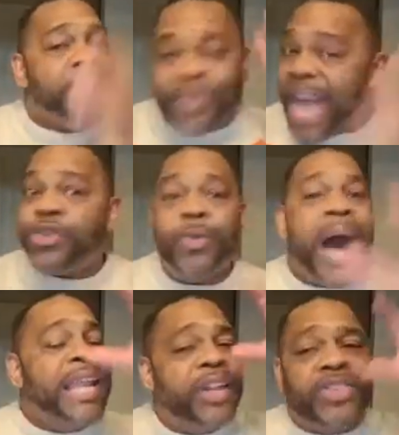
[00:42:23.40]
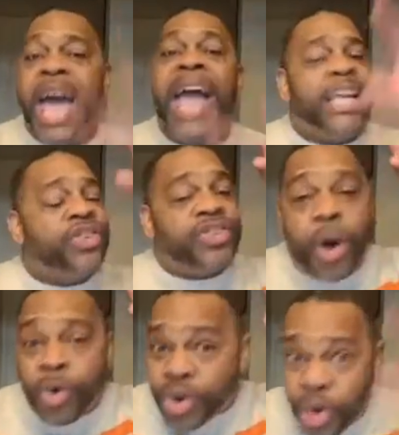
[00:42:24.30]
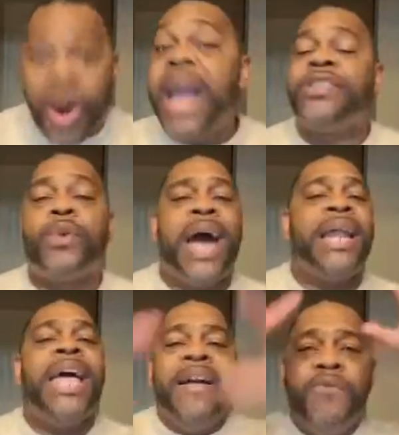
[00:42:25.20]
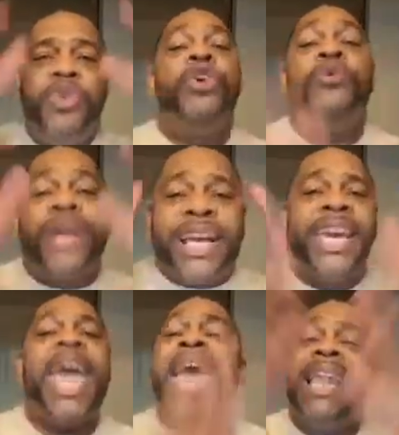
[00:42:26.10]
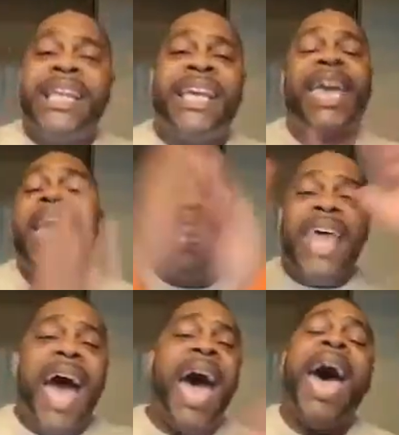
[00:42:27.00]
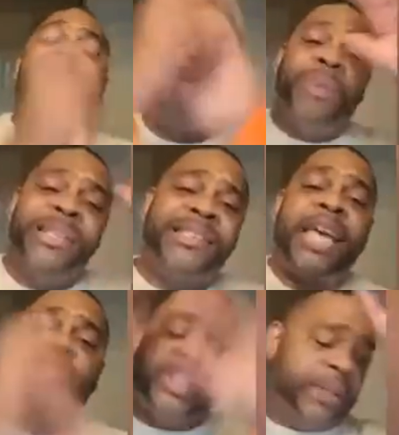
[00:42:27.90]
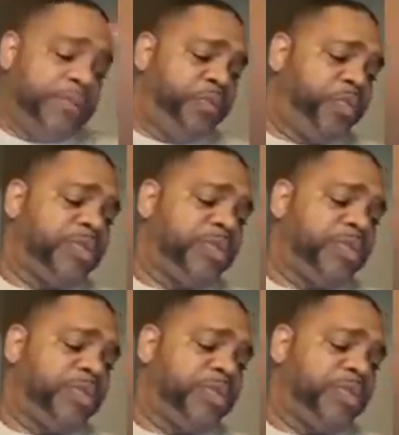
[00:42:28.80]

That's why the attack is so crazy right now. You can't get out of position.